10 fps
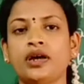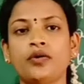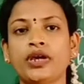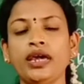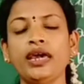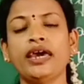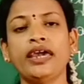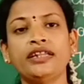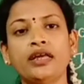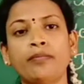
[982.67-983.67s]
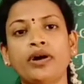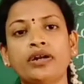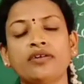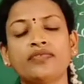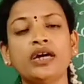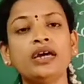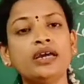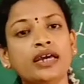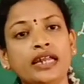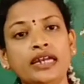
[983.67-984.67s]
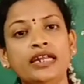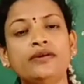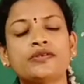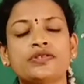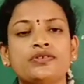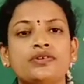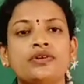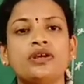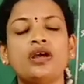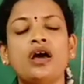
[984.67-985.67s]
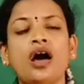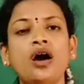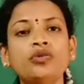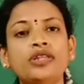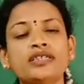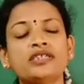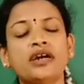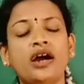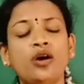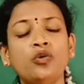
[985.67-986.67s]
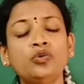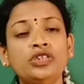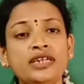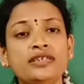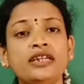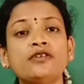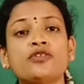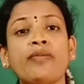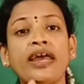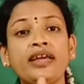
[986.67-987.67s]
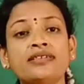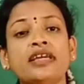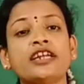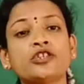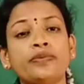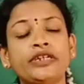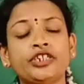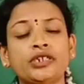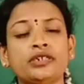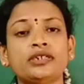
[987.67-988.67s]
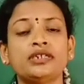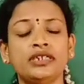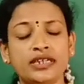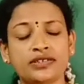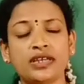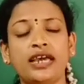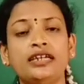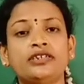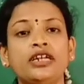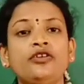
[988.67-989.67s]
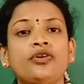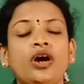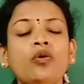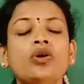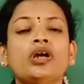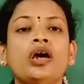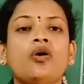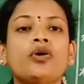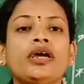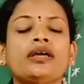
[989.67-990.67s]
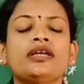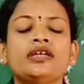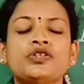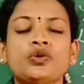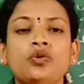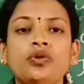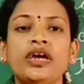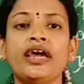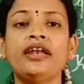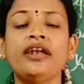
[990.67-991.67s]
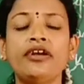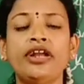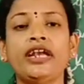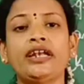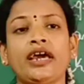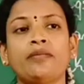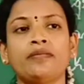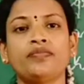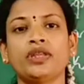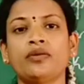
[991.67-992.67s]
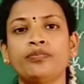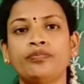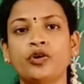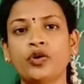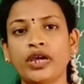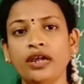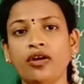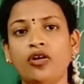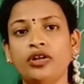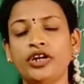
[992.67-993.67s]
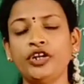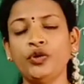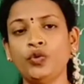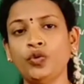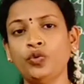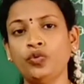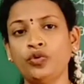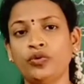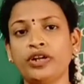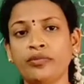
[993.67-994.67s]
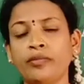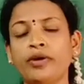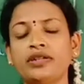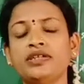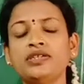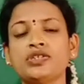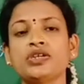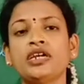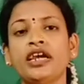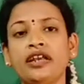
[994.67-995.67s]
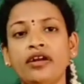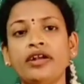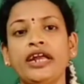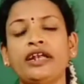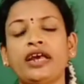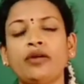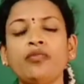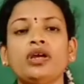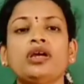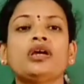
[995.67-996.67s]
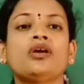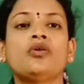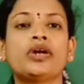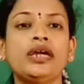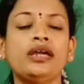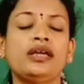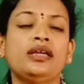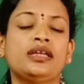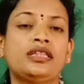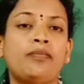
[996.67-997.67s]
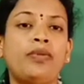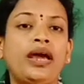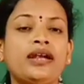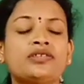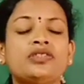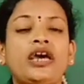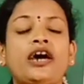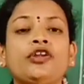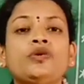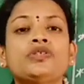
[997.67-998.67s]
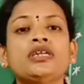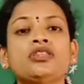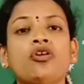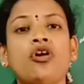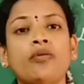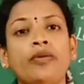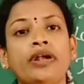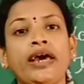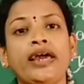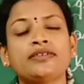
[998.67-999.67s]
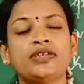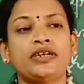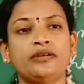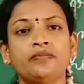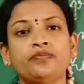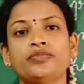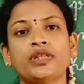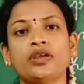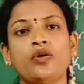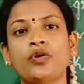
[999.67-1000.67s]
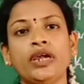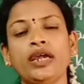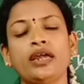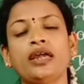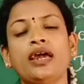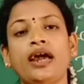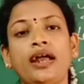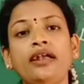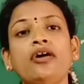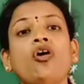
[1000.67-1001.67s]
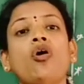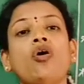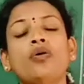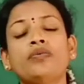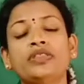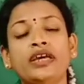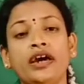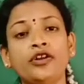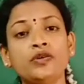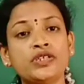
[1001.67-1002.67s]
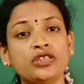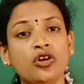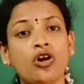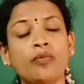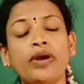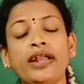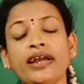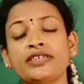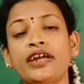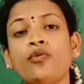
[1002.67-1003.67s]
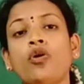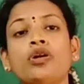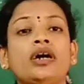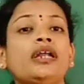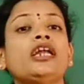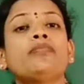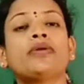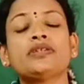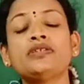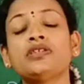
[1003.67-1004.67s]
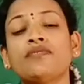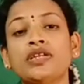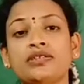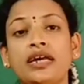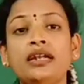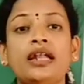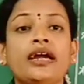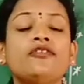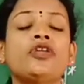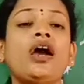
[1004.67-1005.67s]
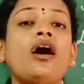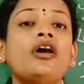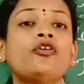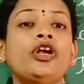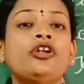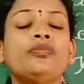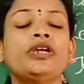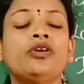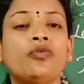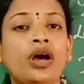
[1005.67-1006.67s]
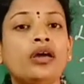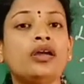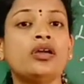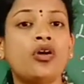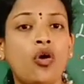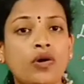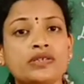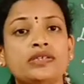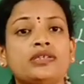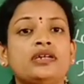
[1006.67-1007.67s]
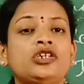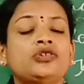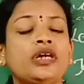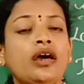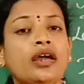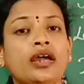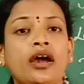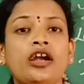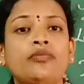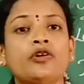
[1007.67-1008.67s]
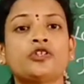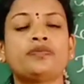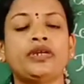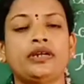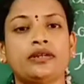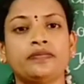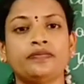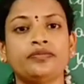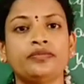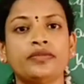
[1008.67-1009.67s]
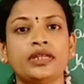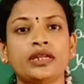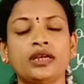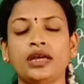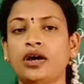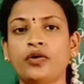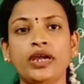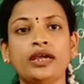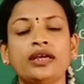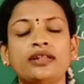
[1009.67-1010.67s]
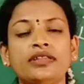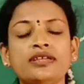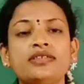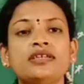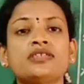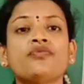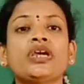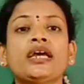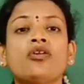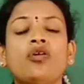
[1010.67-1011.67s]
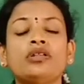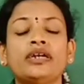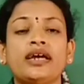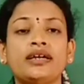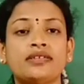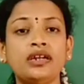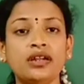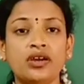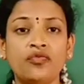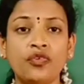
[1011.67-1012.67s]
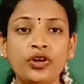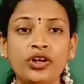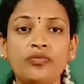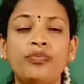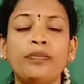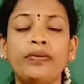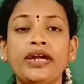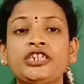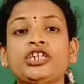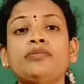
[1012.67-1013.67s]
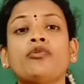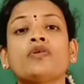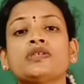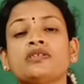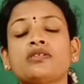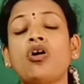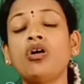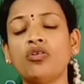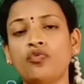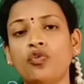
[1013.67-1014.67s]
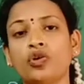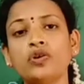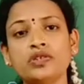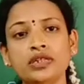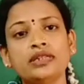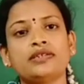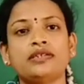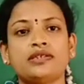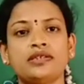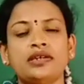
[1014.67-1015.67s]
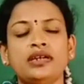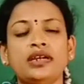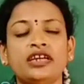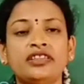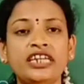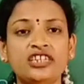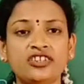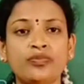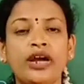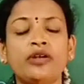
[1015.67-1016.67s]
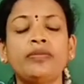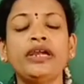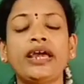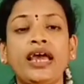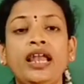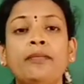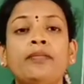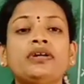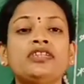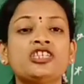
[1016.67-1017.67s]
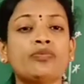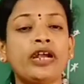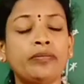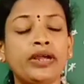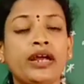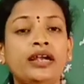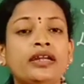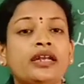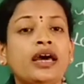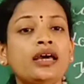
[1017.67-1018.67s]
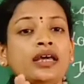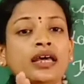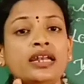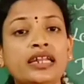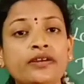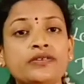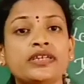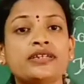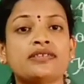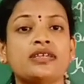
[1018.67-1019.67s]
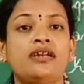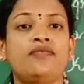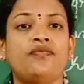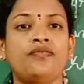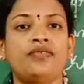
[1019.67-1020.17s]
Okay, in the part of the leaves. How these leaves manage the respiration? Yes, I'll tell you now. Okay, so in a daytime, okay, already you remember this. In a daytime, okay, the plants, they are using the carbon dioxide. Okay, and they are using the carbon dioxide water in presence of the sunlight. They are going to be give oxygen to the atmosphere. Okay, this is, we can call that as a food preparation process or photosynthesis. This might be held in the leaves itself.